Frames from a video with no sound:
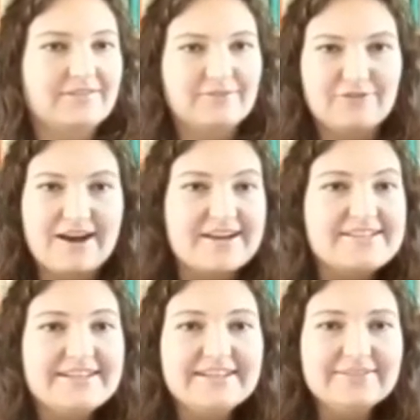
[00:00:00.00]

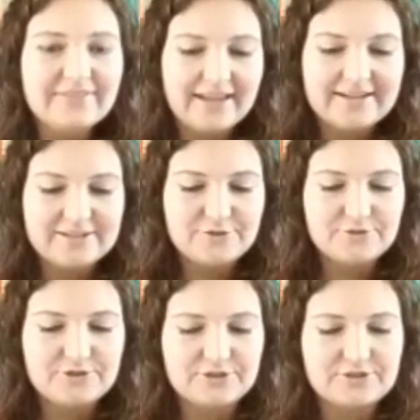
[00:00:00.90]
writing and that you
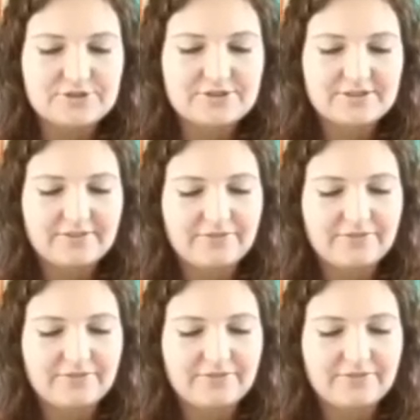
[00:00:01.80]
just